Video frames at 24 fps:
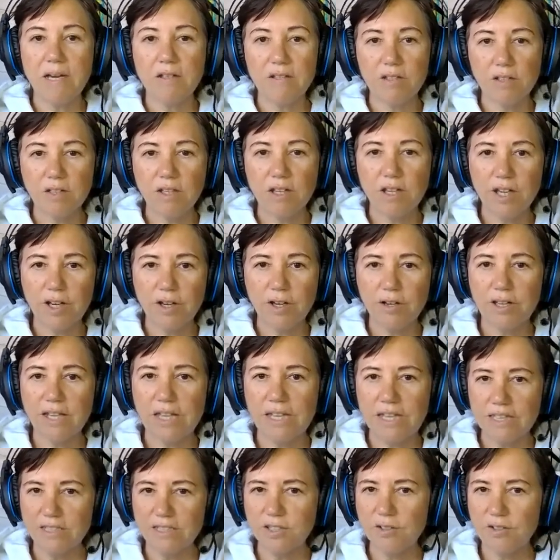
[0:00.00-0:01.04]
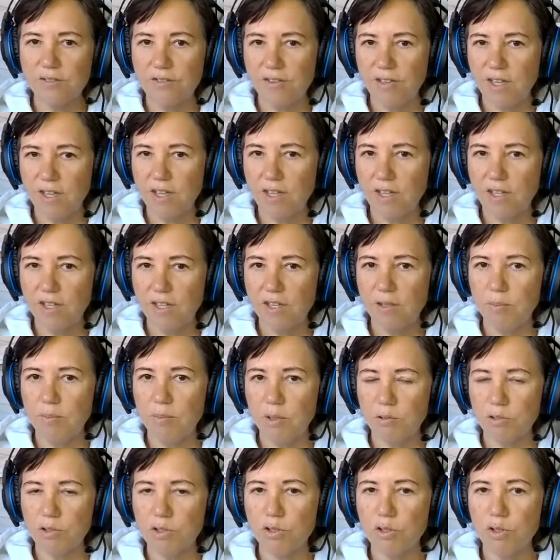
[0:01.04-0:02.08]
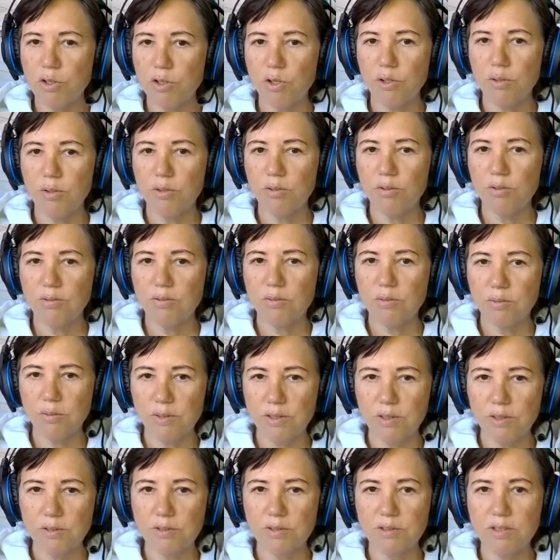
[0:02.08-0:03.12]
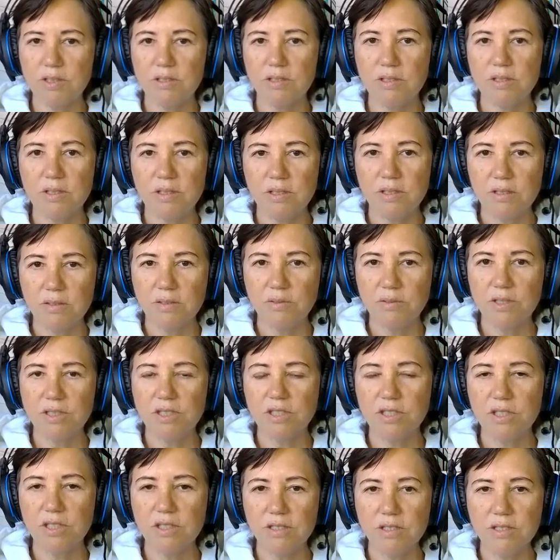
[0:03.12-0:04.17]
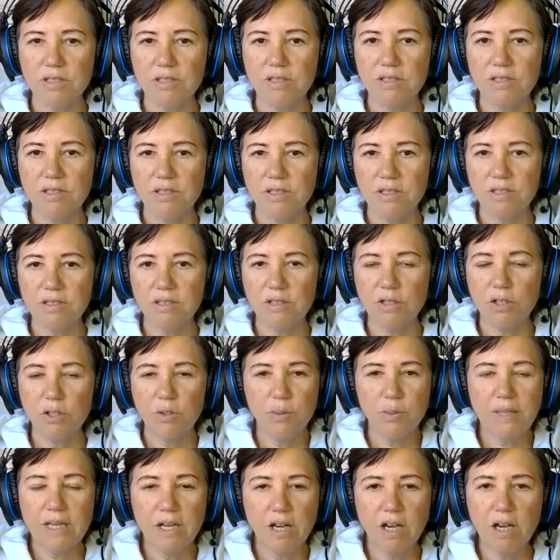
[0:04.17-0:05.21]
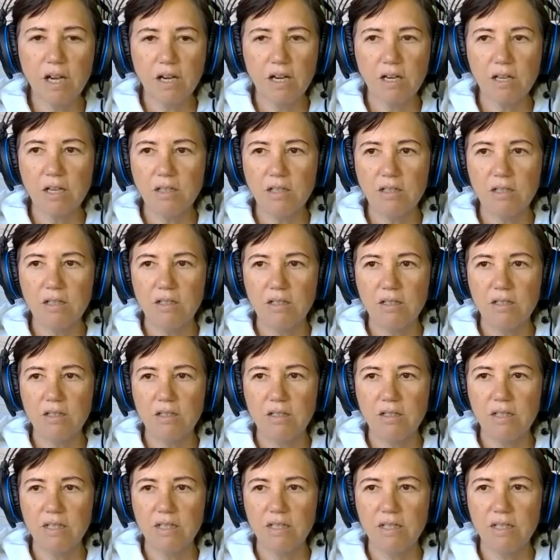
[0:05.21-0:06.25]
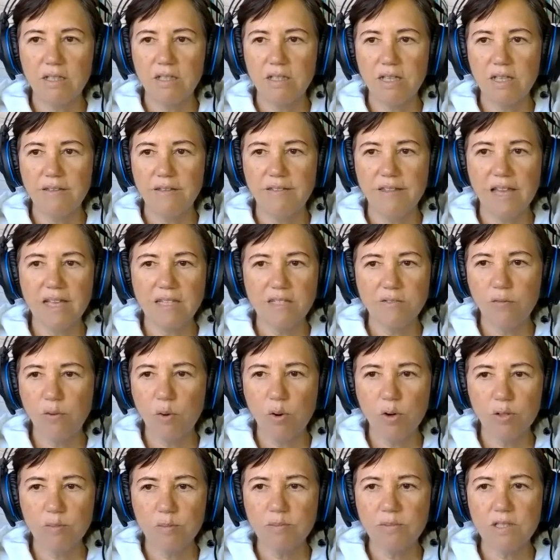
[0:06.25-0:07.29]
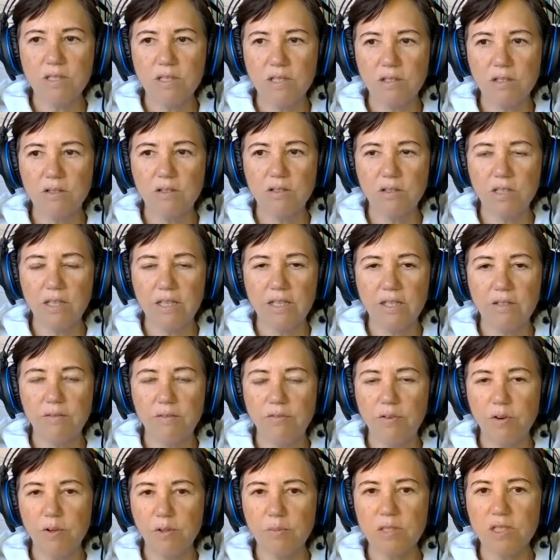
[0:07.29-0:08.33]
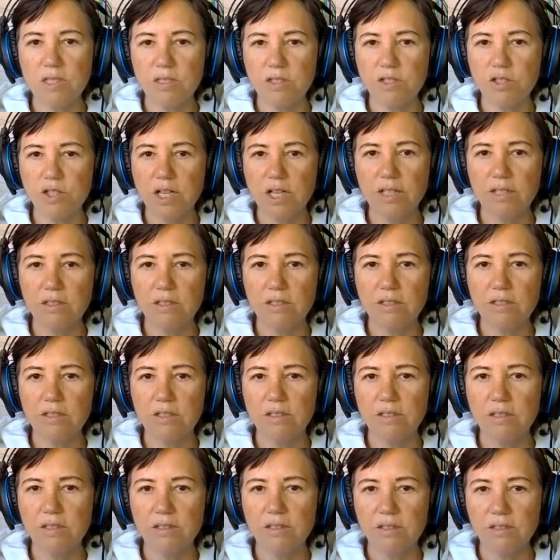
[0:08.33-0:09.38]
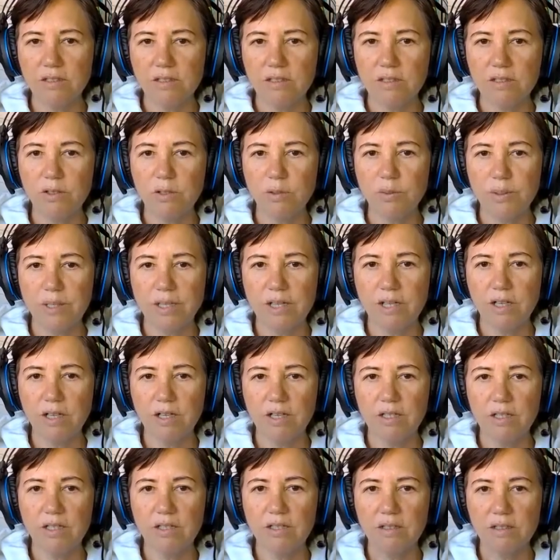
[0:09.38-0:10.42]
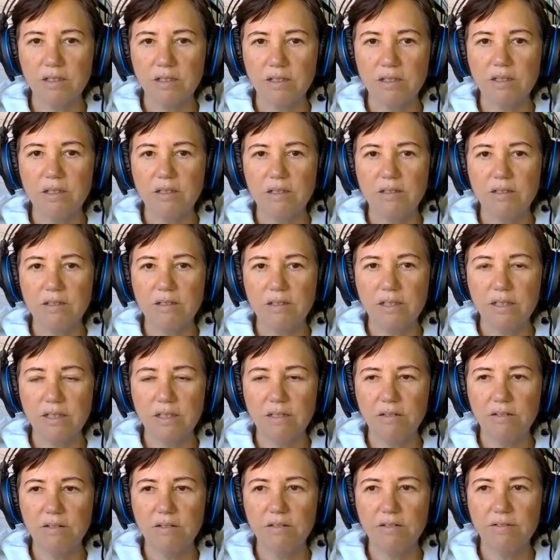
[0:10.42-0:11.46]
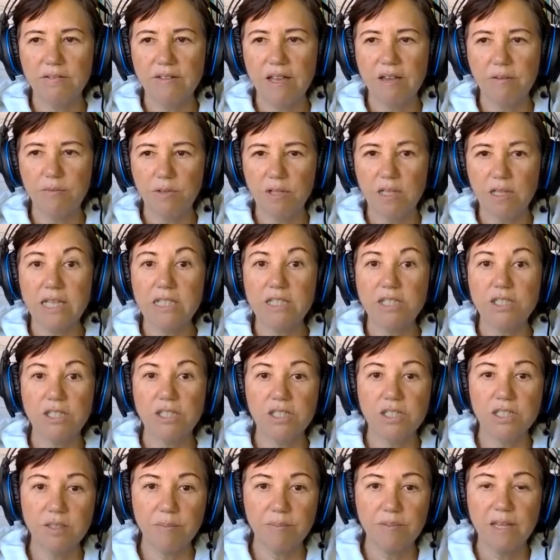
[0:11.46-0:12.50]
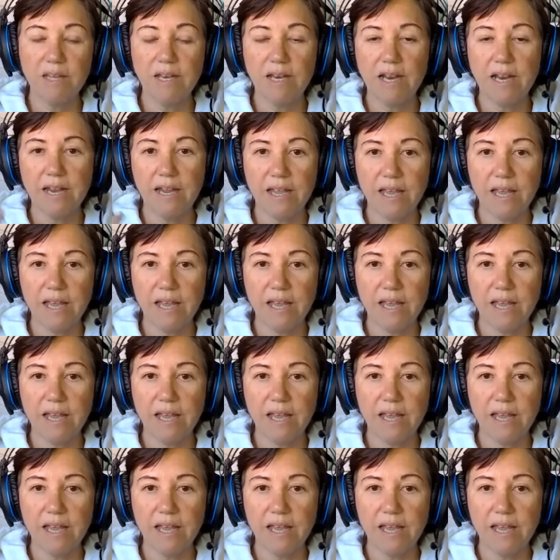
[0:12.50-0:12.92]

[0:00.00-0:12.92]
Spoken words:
it's the root that you were talking about earlier, getting to the emotional root, which is who we are, and that forms early. It forms in childhood, who we are,